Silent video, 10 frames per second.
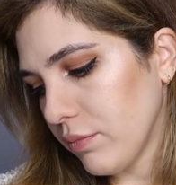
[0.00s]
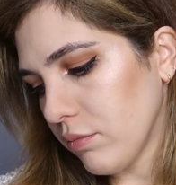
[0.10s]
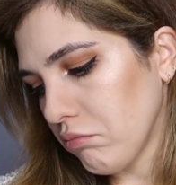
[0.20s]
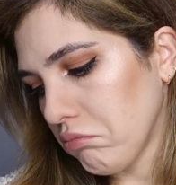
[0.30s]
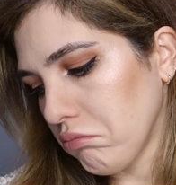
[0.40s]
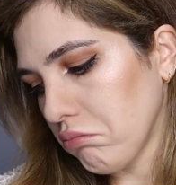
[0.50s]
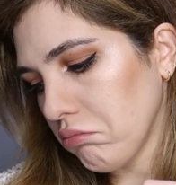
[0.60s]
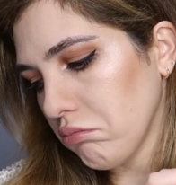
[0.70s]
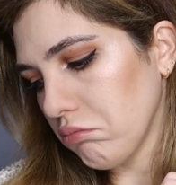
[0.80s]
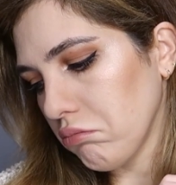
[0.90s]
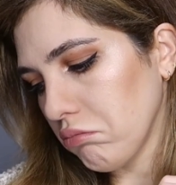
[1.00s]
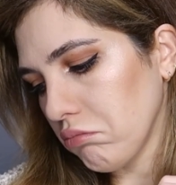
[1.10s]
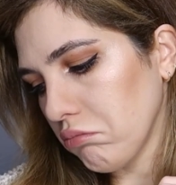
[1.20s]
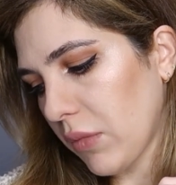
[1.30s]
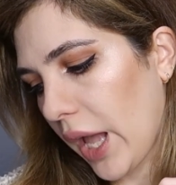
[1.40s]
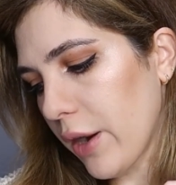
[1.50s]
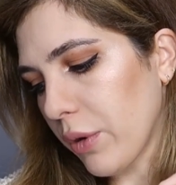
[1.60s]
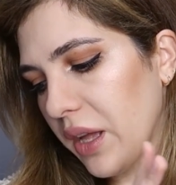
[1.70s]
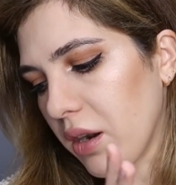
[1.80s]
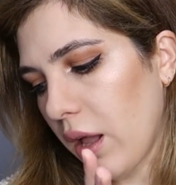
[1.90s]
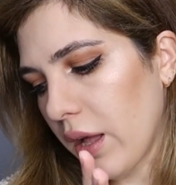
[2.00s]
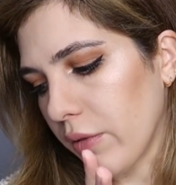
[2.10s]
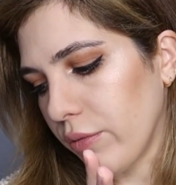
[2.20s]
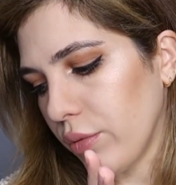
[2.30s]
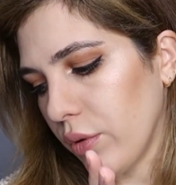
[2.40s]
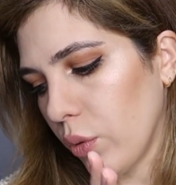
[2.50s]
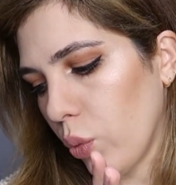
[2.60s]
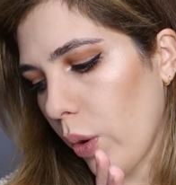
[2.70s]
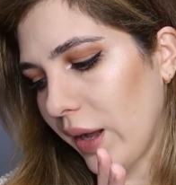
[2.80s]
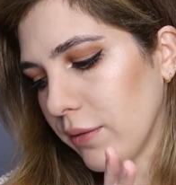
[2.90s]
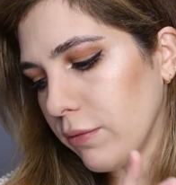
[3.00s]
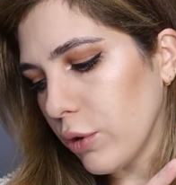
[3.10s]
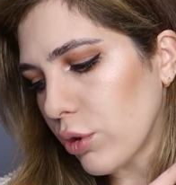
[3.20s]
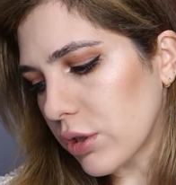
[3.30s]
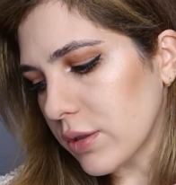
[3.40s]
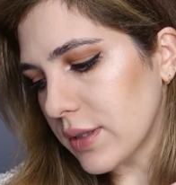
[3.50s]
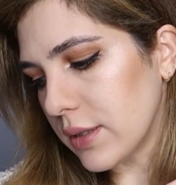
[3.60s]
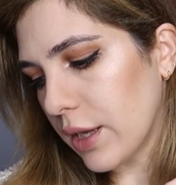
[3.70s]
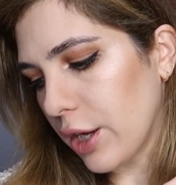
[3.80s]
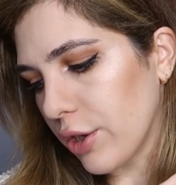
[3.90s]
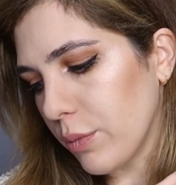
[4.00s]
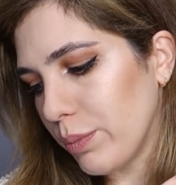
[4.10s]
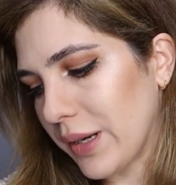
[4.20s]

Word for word: Mm, I don't get a lot of white florals in here,